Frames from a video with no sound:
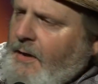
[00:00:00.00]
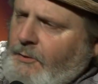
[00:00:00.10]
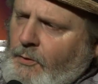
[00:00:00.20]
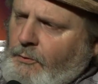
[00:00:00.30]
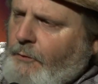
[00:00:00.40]

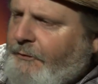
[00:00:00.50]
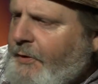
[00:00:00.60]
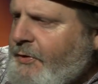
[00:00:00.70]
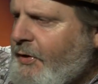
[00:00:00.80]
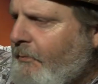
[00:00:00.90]
Don't go
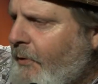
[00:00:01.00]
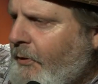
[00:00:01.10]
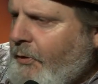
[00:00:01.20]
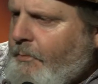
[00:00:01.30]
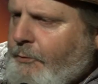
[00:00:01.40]
fishing
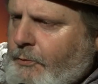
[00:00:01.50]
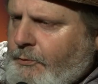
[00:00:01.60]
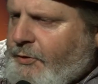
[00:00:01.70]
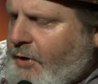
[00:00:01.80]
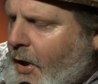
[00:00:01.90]
with your
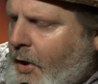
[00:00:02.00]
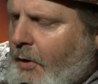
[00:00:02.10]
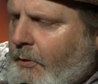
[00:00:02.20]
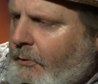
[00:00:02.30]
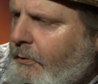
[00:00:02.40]
boots
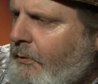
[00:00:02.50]
on.